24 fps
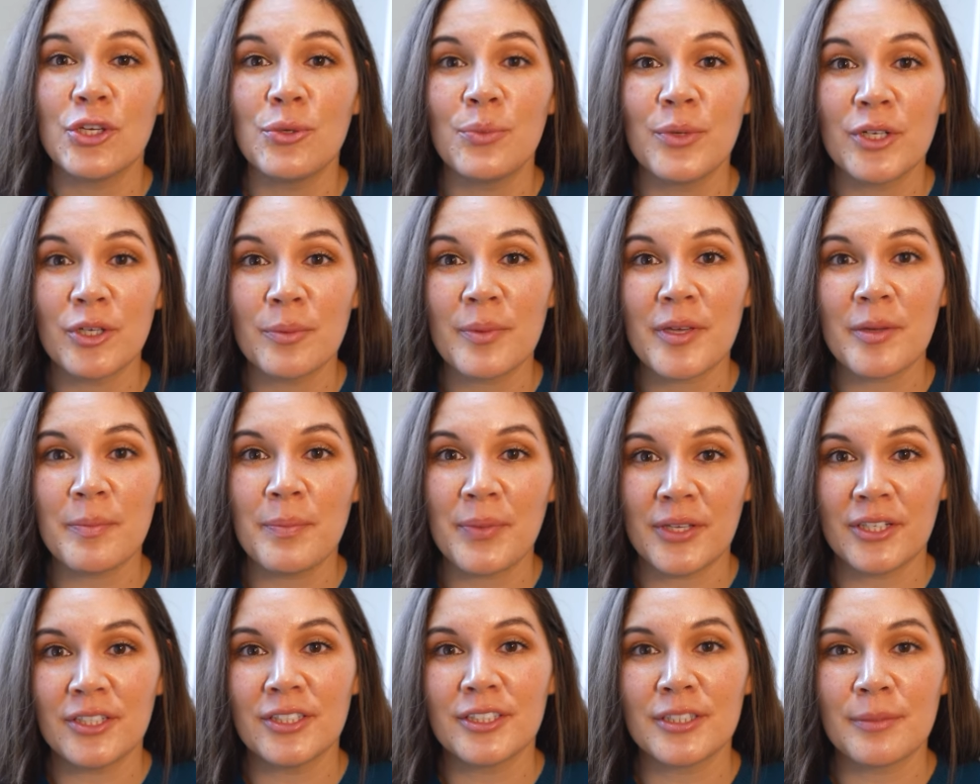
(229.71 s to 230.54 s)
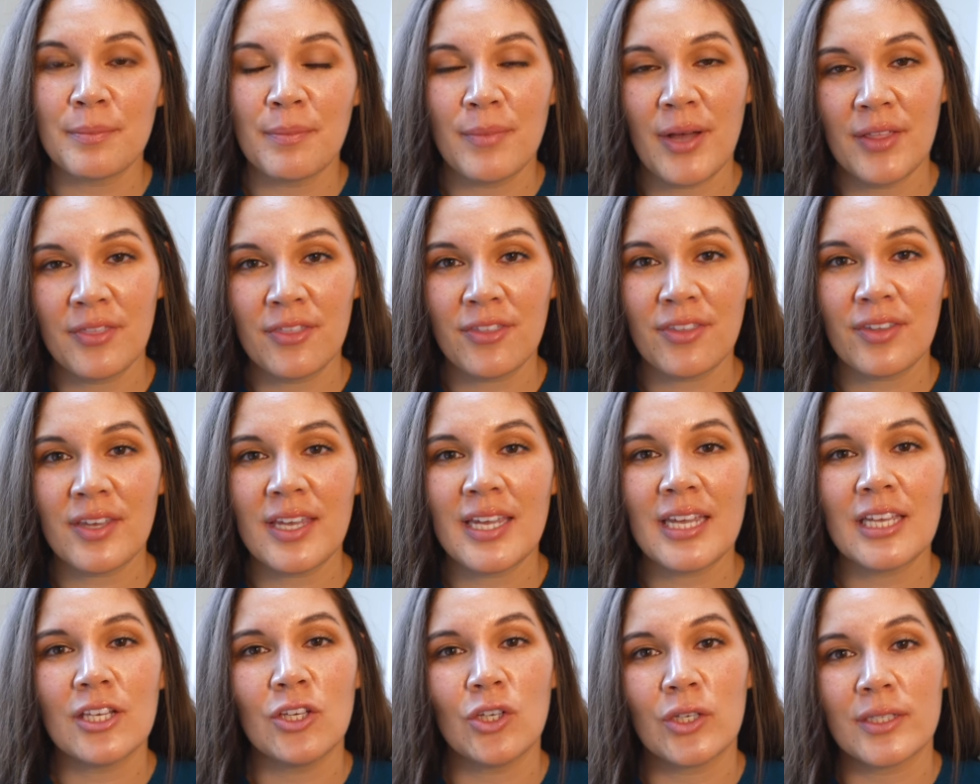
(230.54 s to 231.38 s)
You will be billed
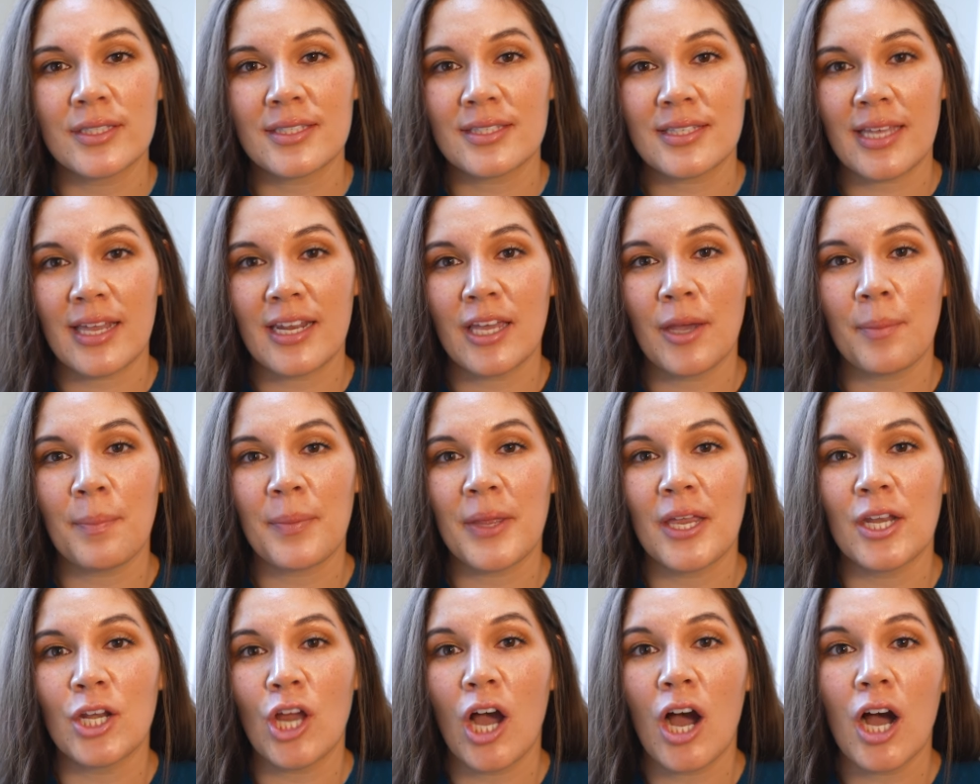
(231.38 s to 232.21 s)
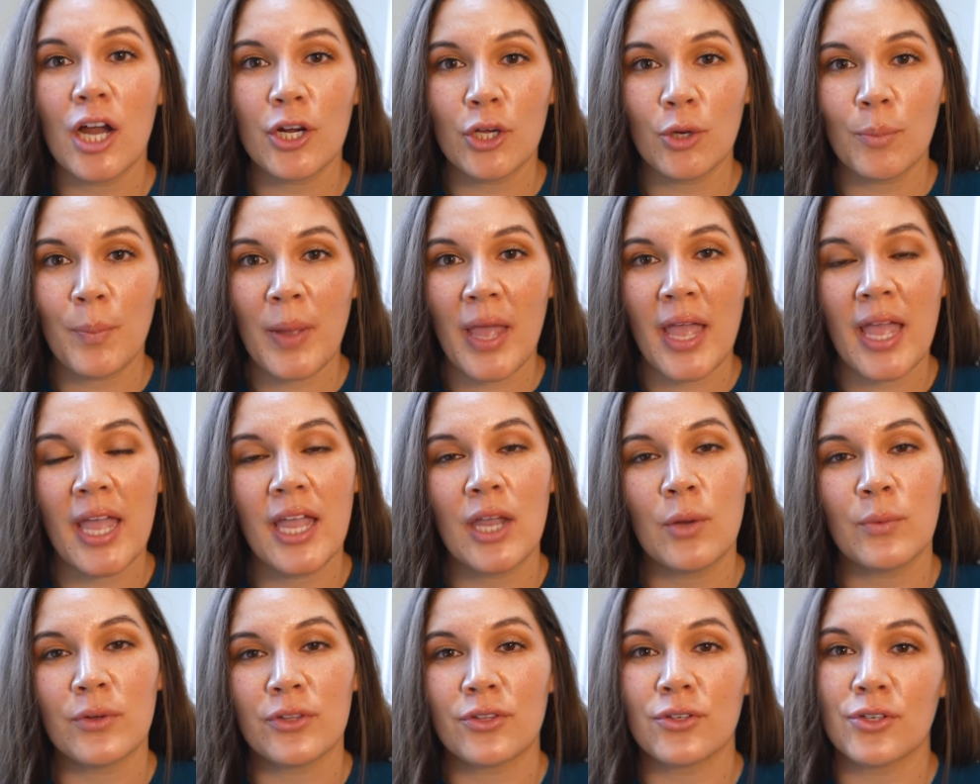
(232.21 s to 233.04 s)
monthly and you can set up an auto
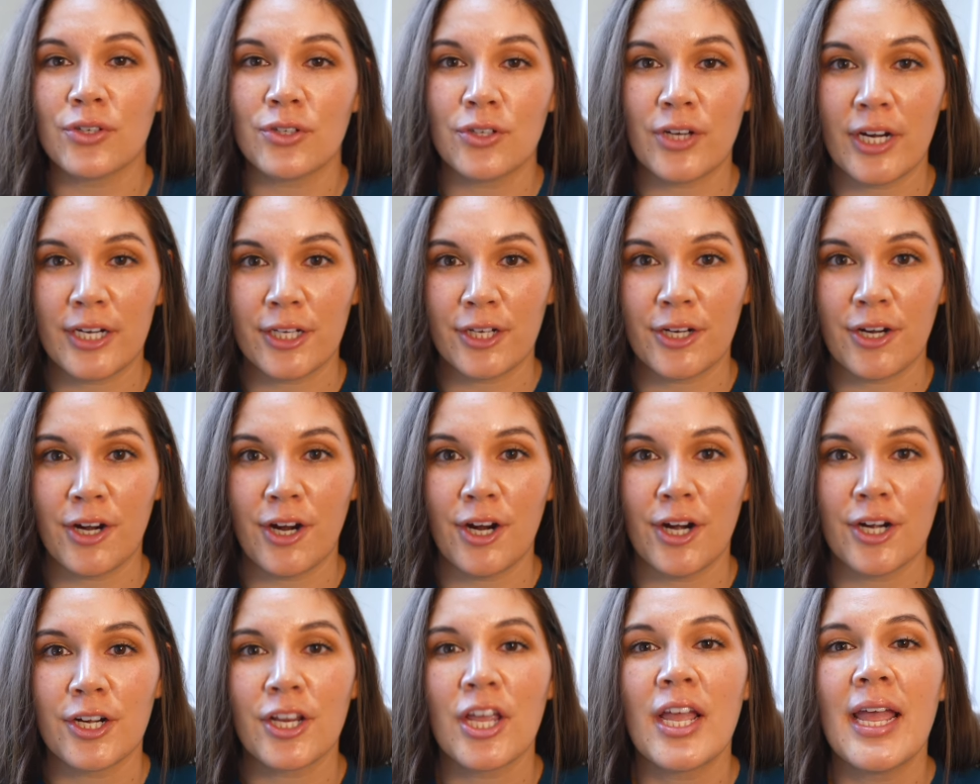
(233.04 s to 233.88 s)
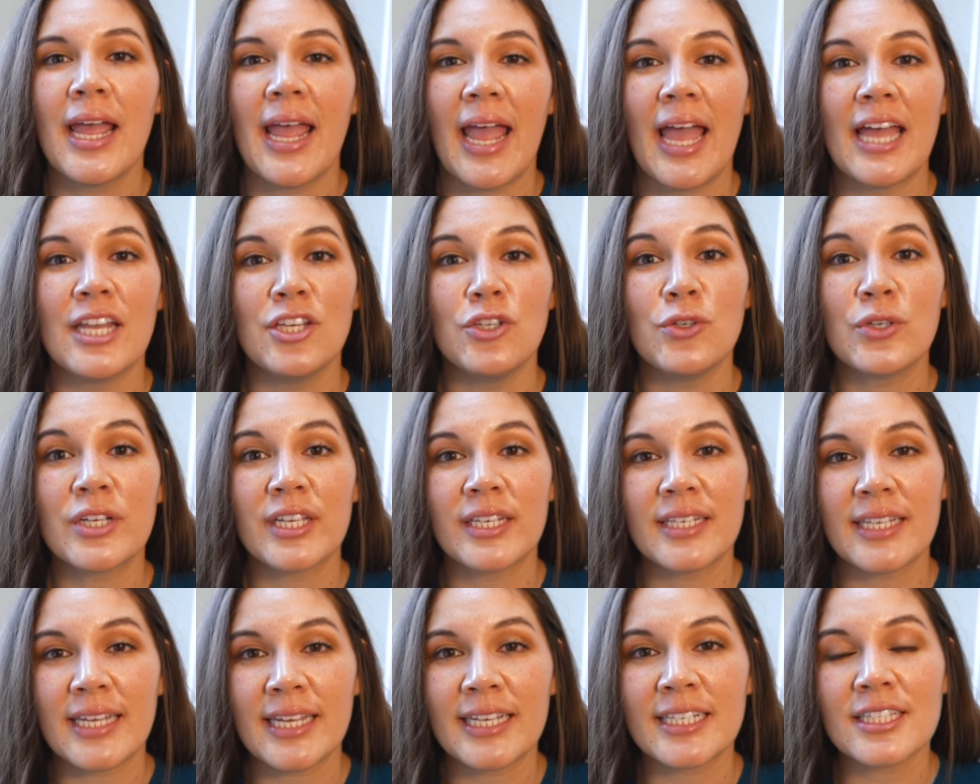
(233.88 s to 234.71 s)
pay with your credit card and you
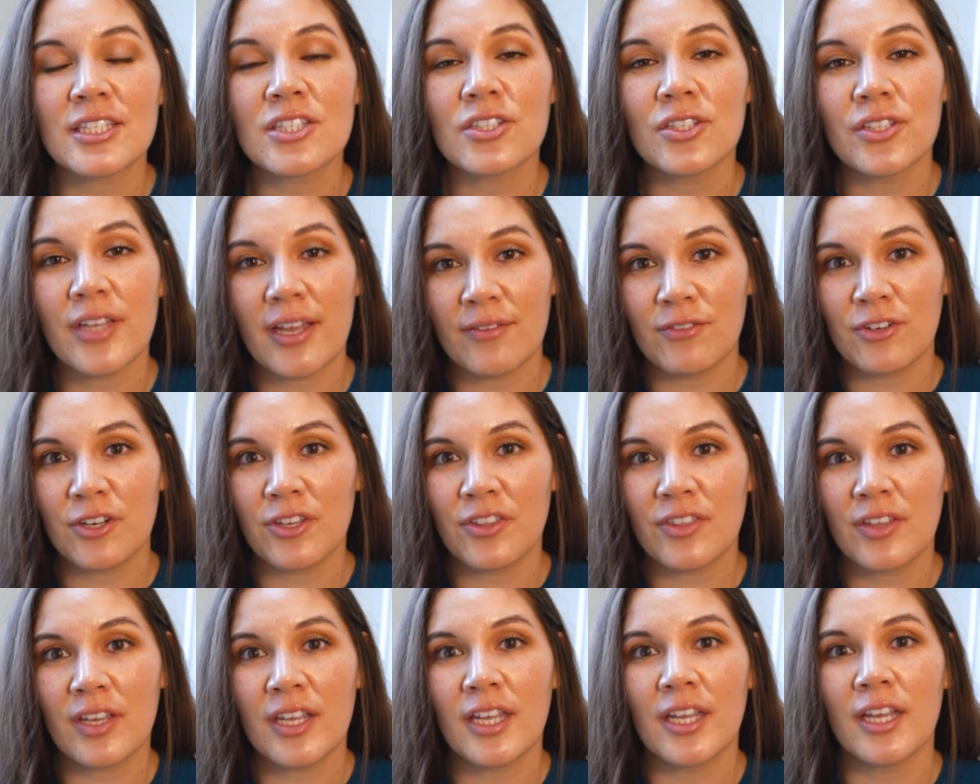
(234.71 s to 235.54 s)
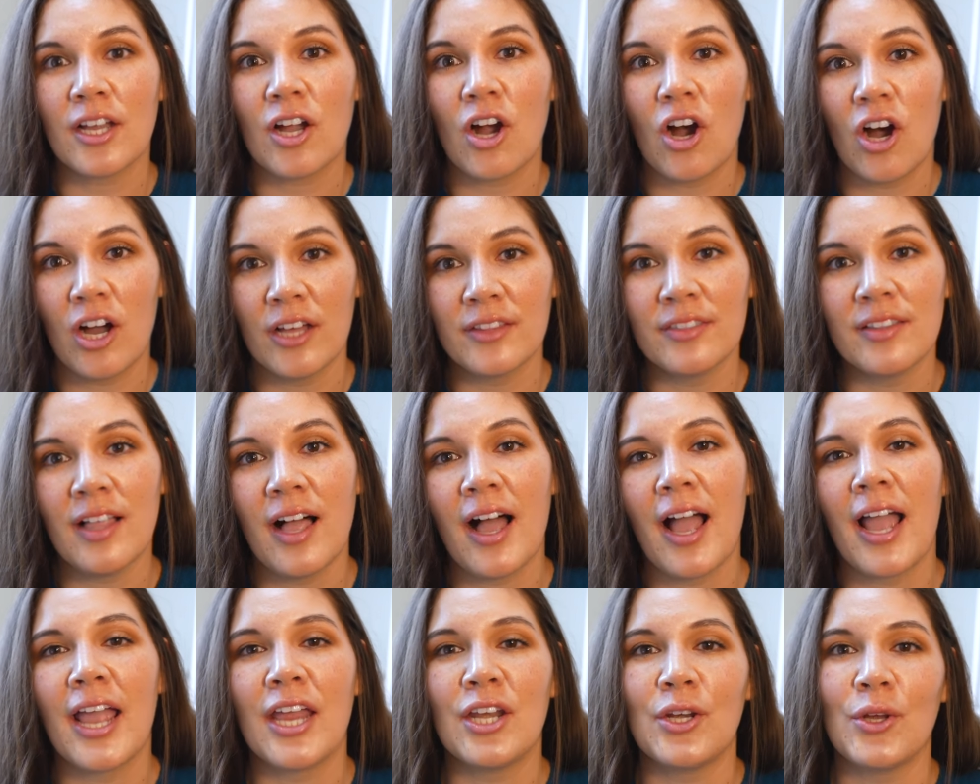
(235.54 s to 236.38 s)
can cancel everything
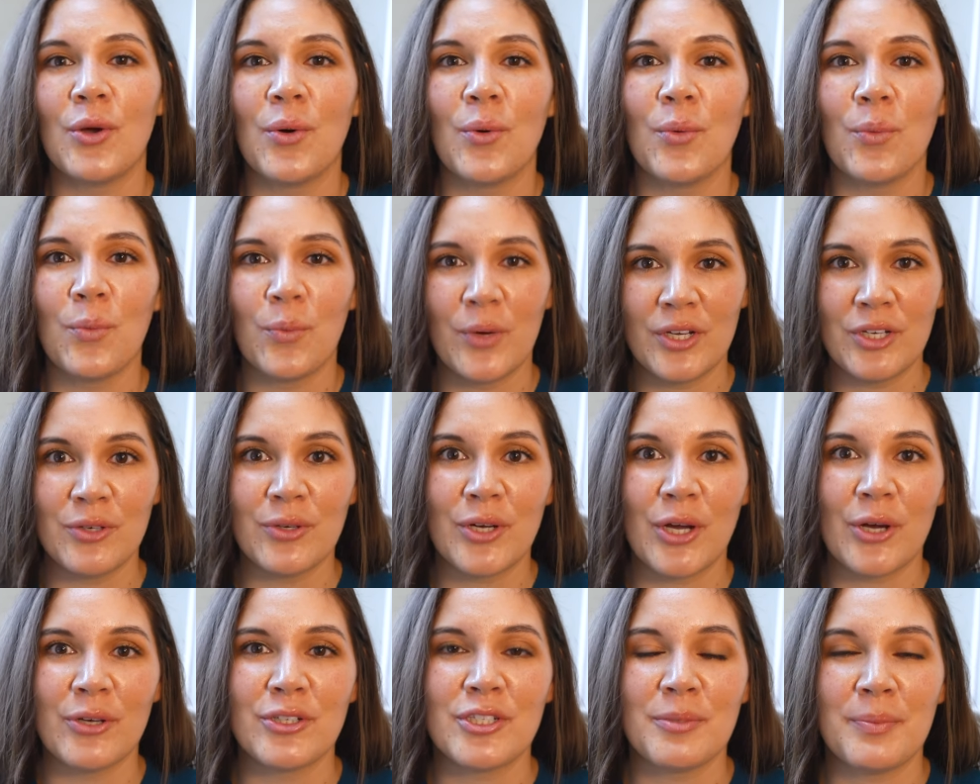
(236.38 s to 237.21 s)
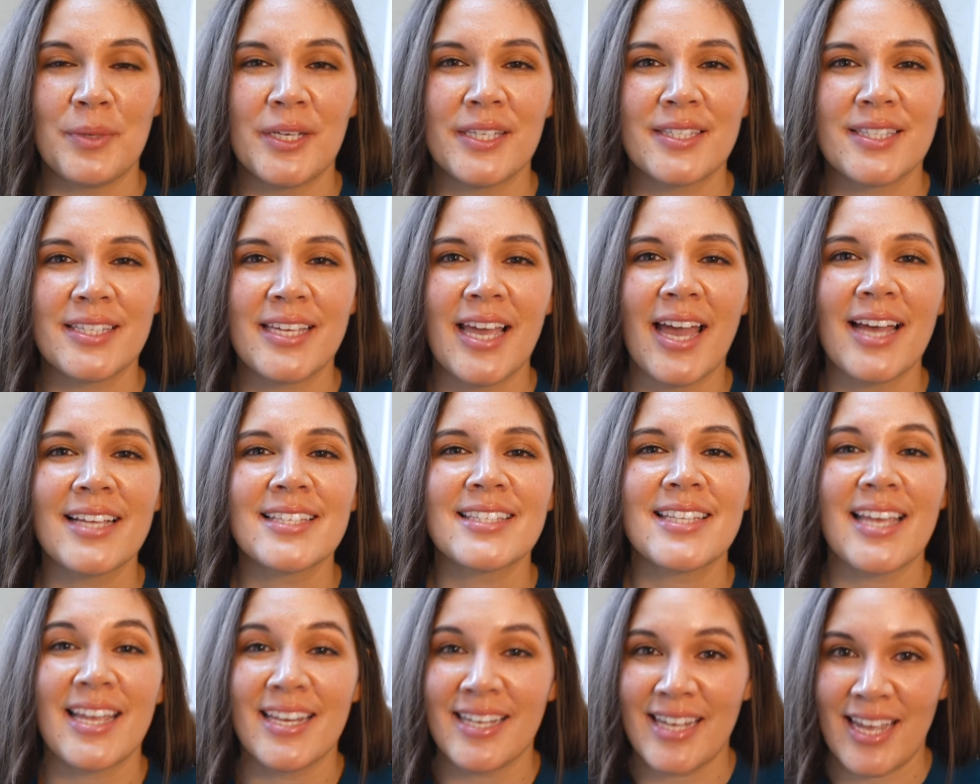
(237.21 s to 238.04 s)
online when you go to
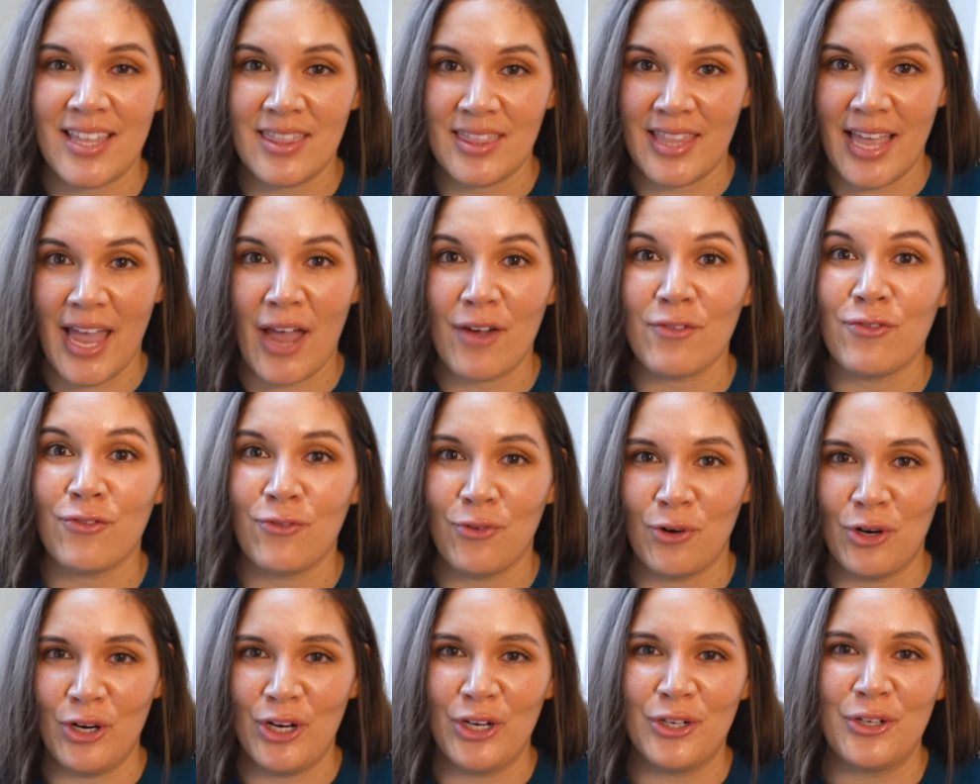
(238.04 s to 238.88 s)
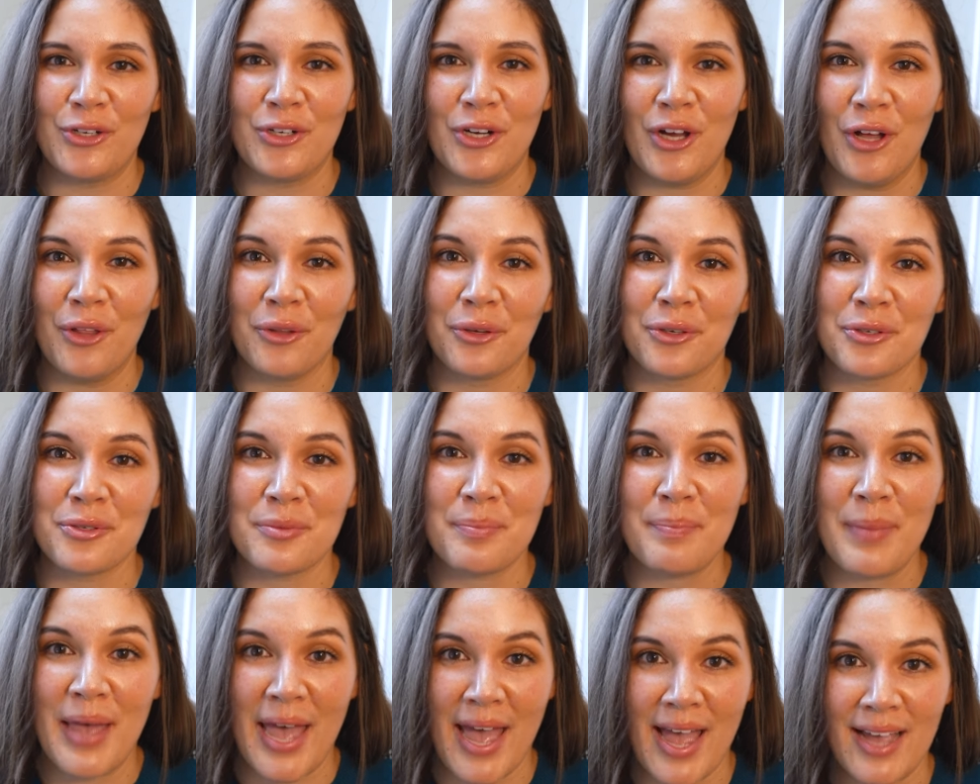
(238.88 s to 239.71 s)
PCS and get that
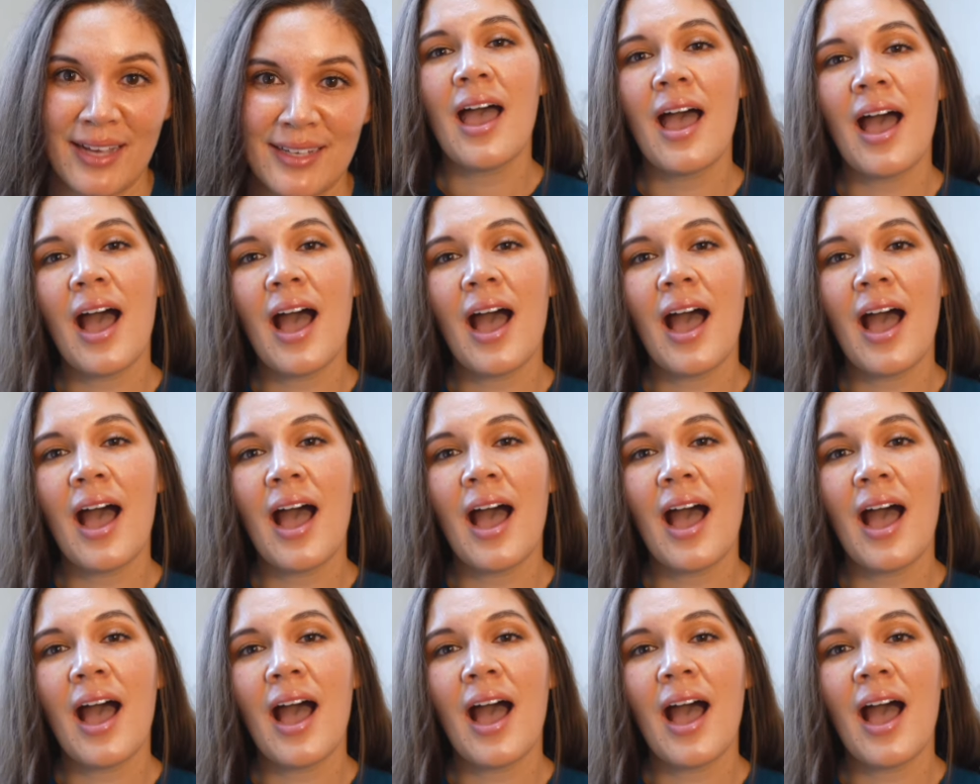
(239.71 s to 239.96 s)
$400 back.